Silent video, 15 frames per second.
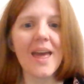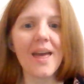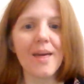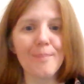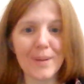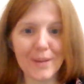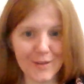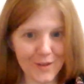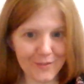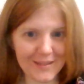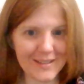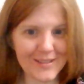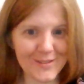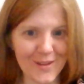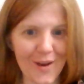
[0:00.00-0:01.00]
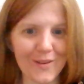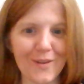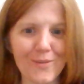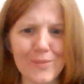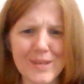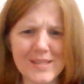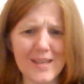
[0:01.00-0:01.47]
but not in
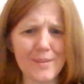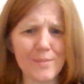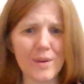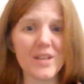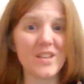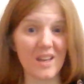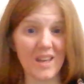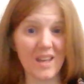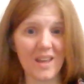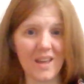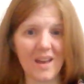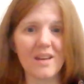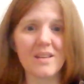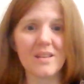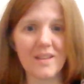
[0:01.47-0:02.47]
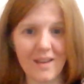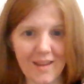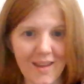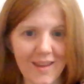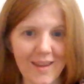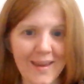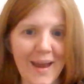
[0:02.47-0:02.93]
Stockholm, we say more jag är, jag
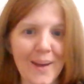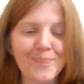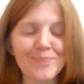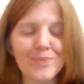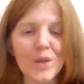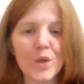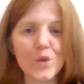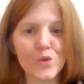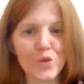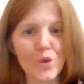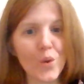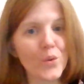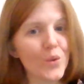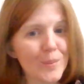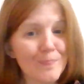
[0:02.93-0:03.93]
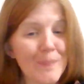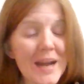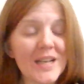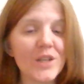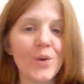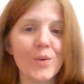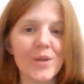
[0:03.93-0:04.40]
är. So you
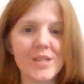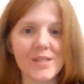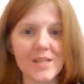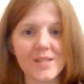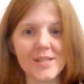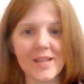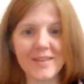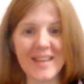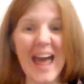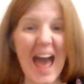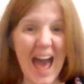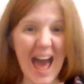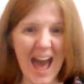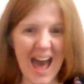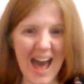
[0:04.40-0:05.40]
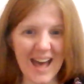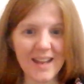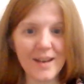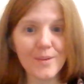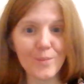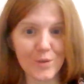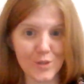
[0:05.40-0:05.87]
might notice this, that the
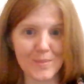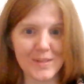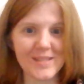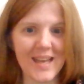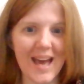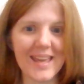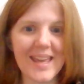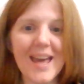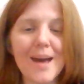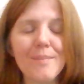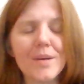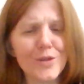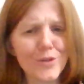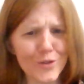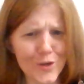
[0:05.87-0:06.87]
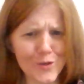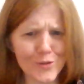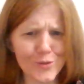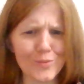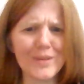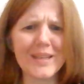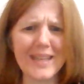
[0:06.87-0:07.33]
är, which means I am, turns
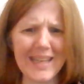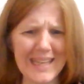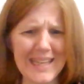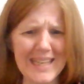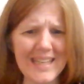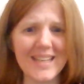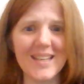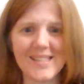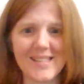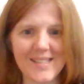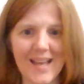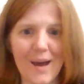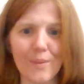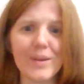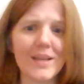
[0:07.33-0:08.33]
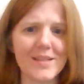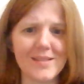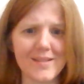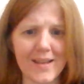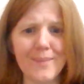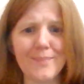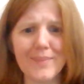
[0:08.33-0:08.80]
to an e sound
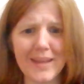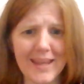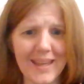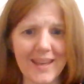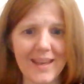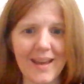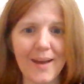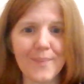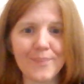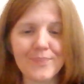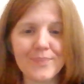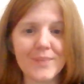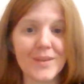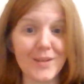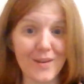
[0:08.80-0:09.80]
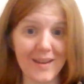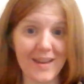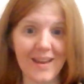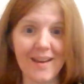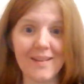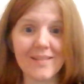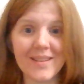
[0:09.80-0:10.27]
instead, är. Jag
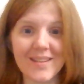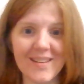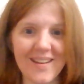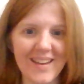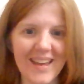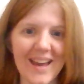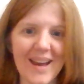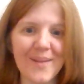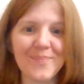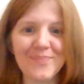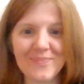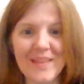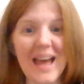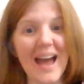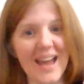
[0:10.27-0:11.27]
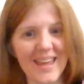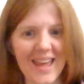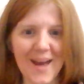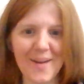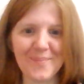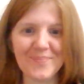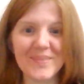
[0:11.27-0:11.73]
är, I
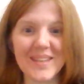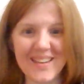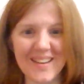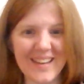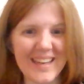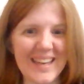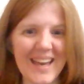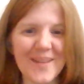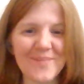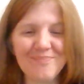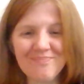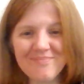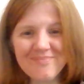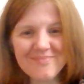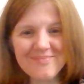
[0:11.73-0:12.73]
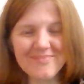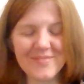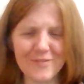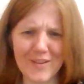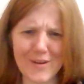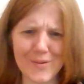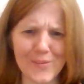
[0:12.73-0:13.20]
am, jag är.
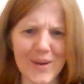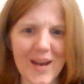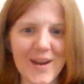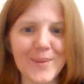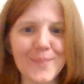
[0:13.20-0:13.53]
Very weird.